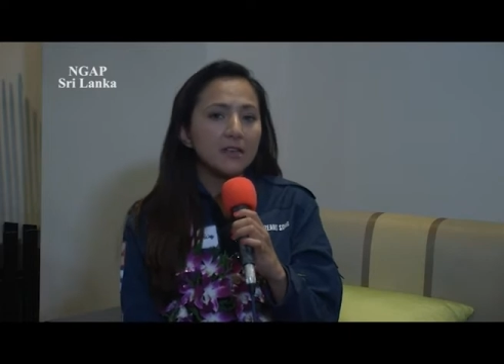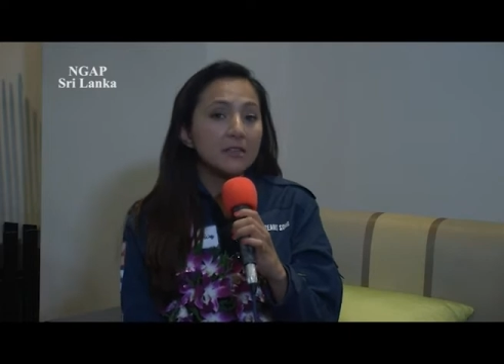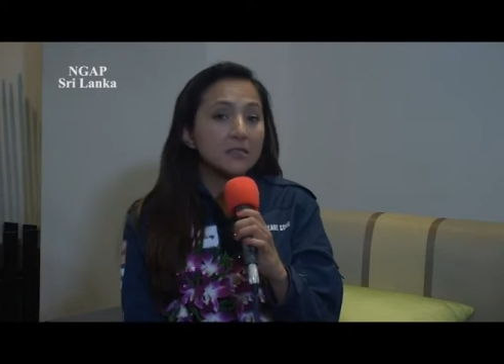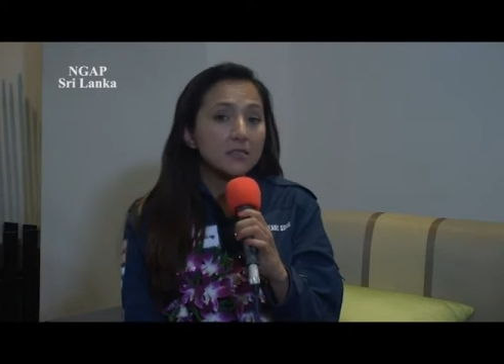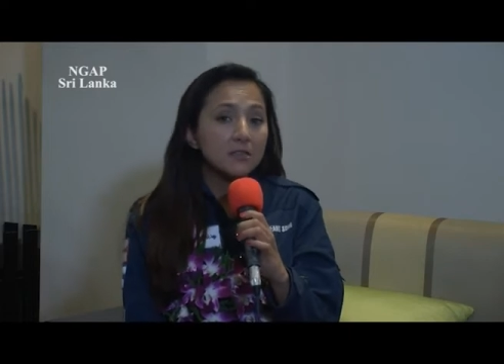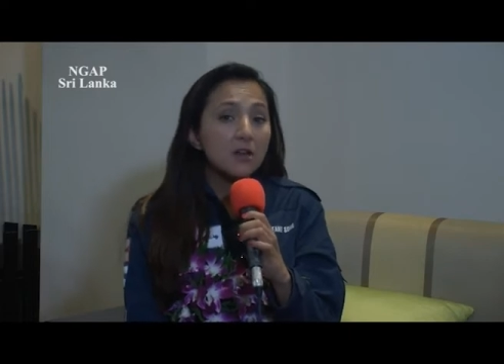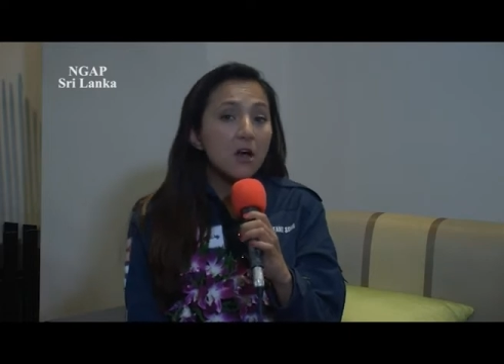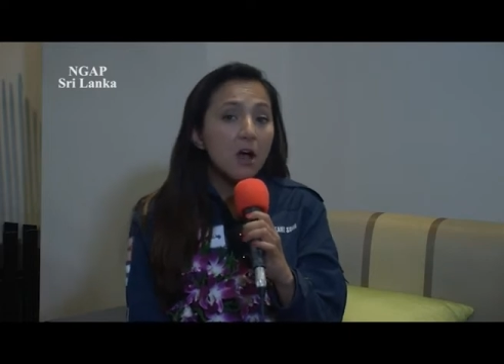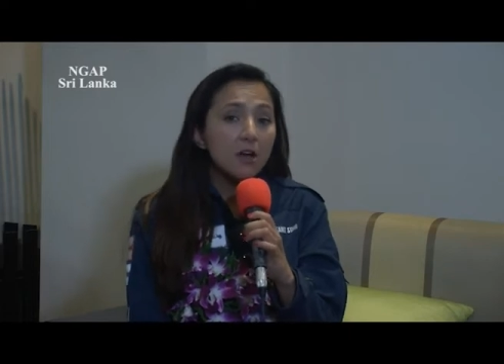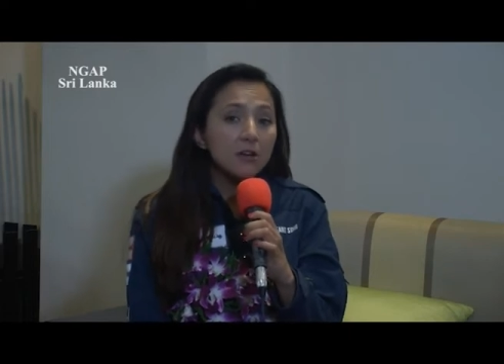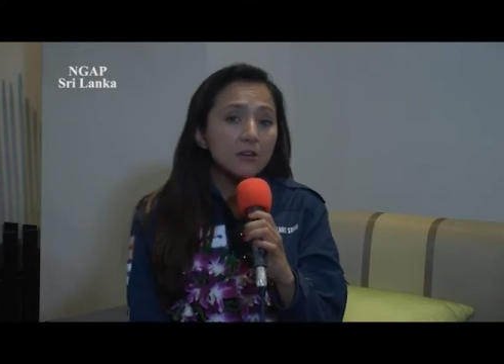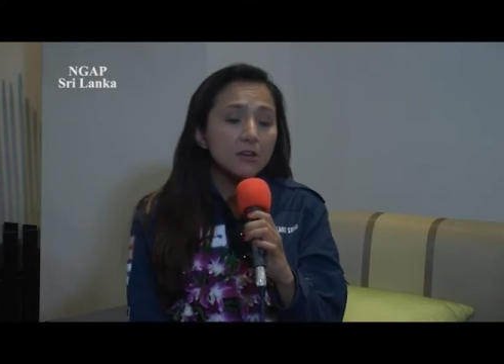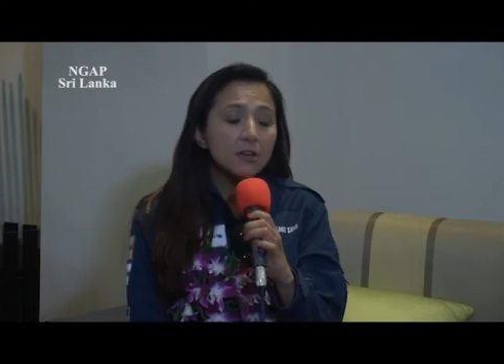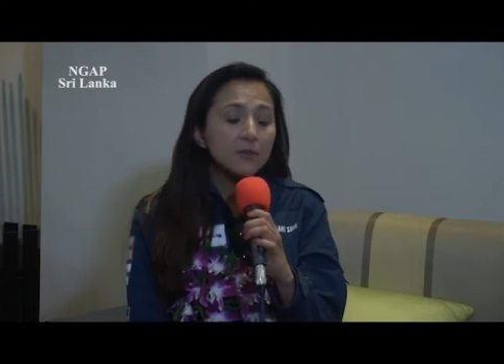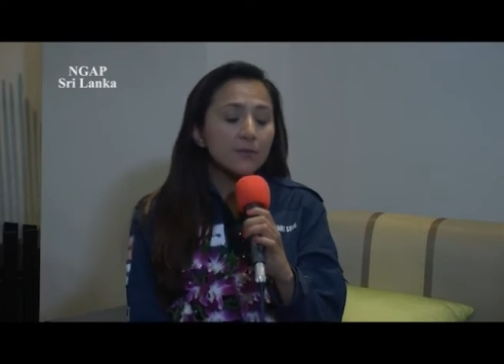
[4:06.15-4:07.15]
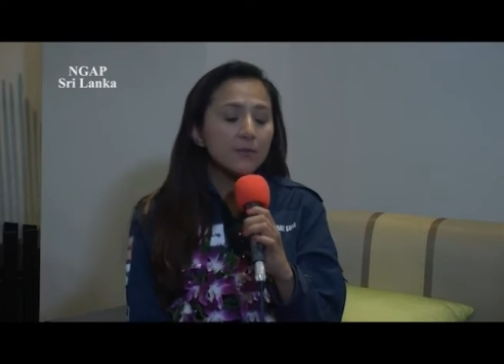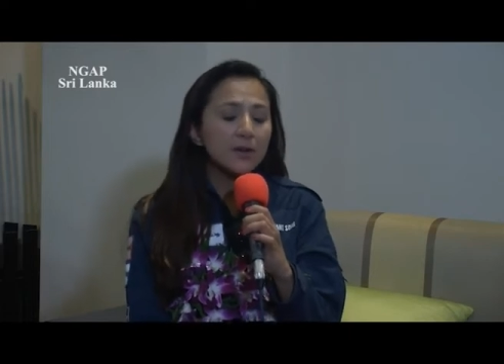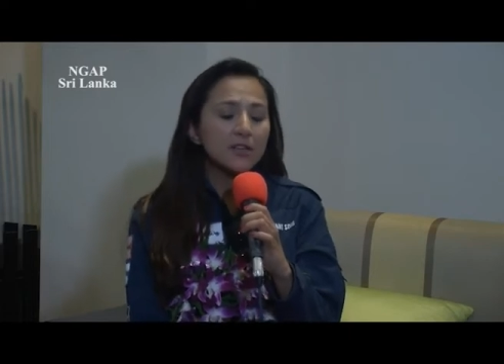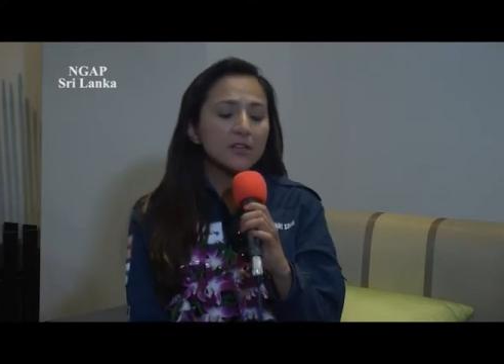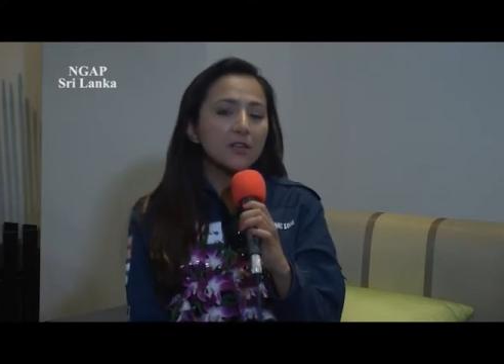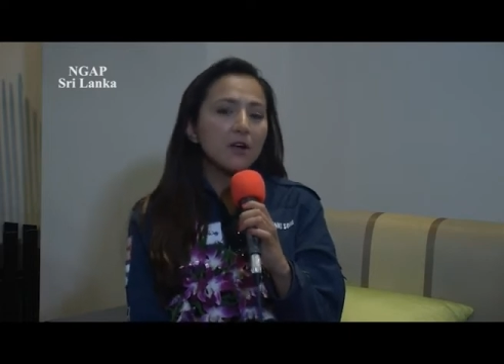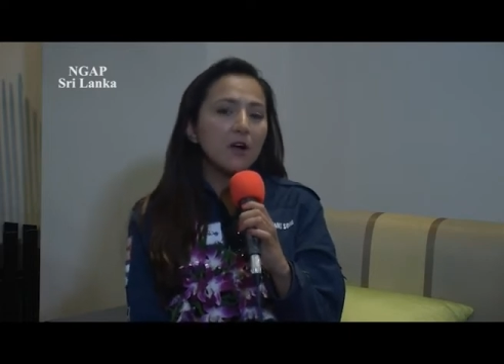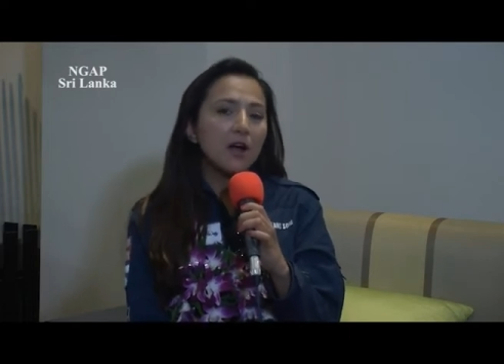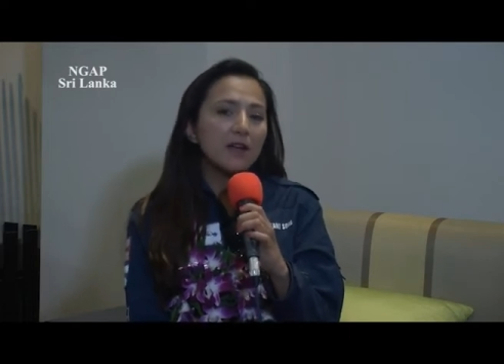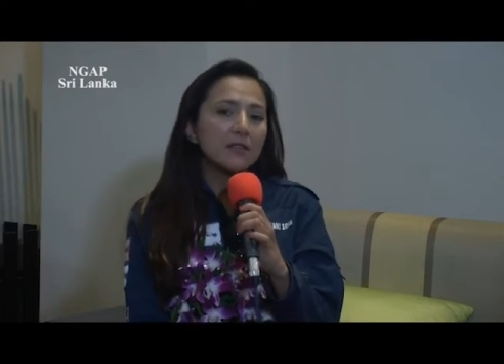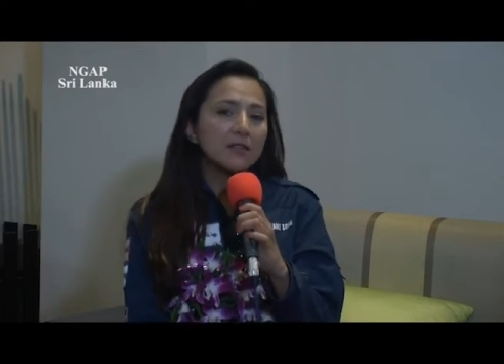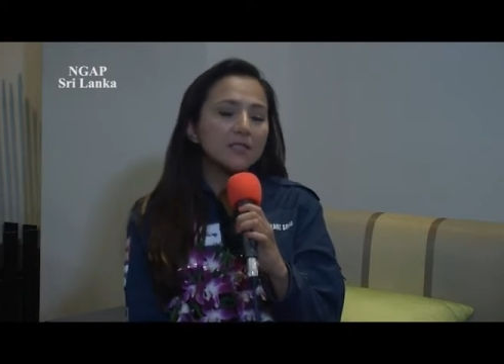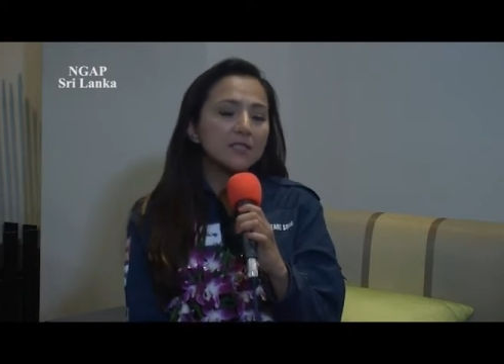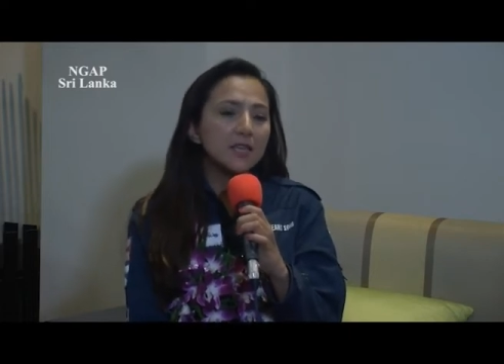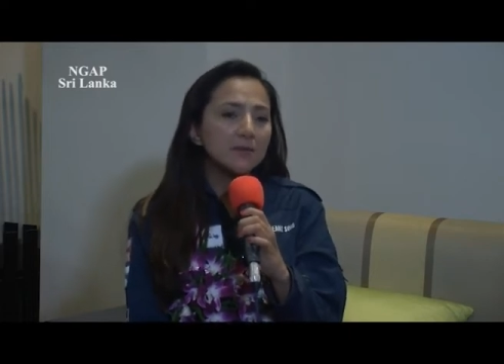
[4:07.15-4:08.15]
it's an honor, but at
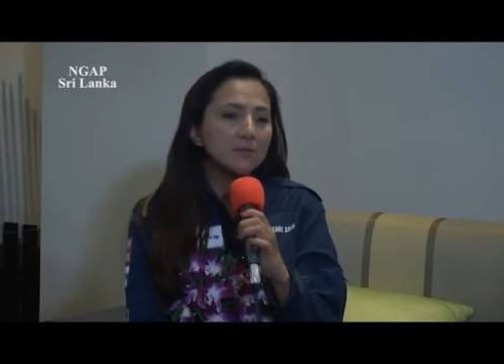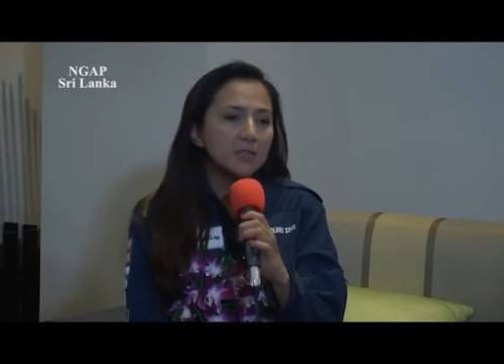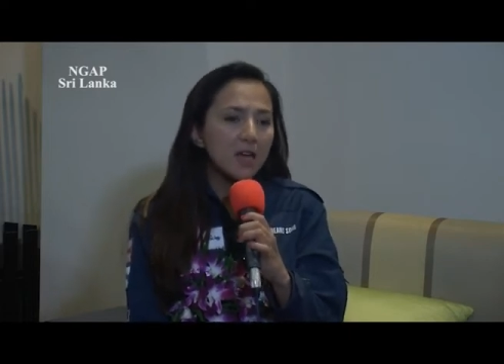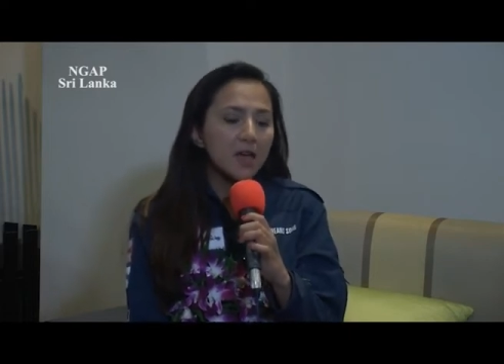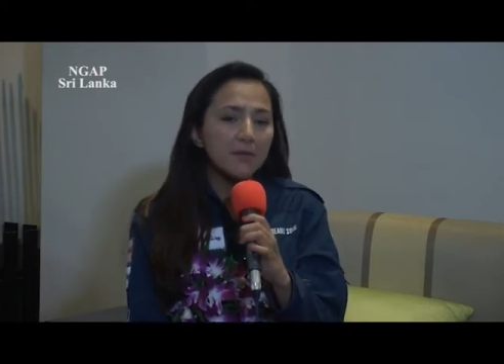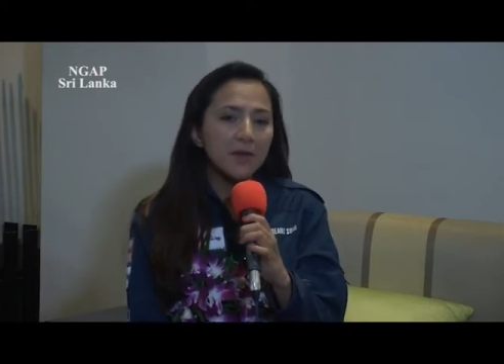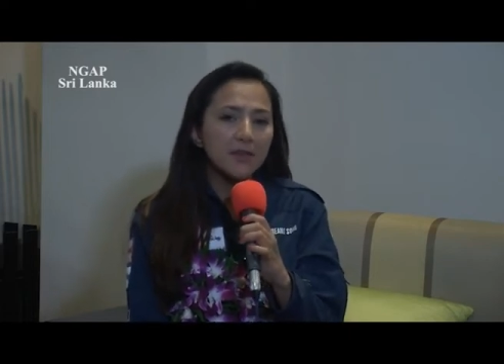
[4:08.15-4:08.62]
the same time,